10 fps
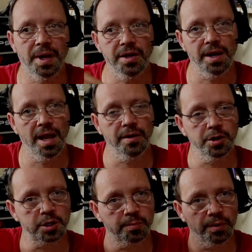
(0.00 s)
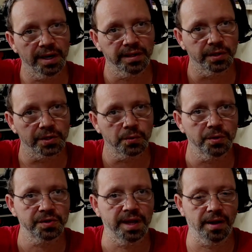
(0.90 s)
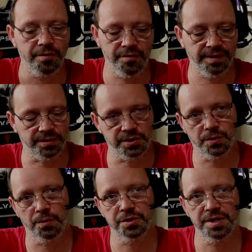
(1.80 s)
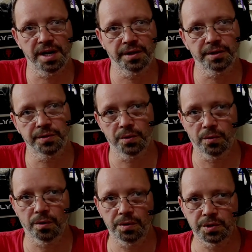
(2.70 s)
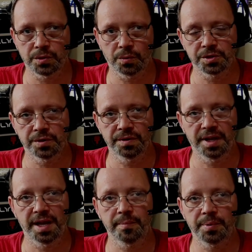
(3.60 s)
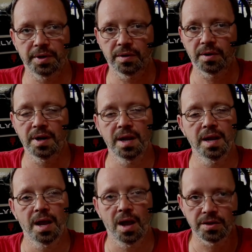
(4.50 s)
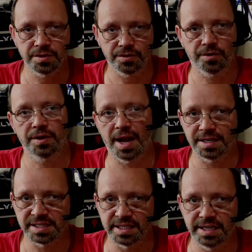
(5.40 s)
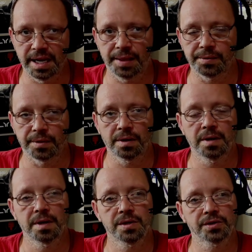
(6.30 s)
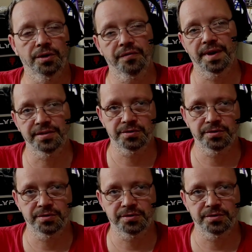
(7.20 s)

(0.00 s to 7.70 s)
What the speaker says: but now you're spreading the source out. You've got the source down in the door, the source on the A pillar. They're not together. So you've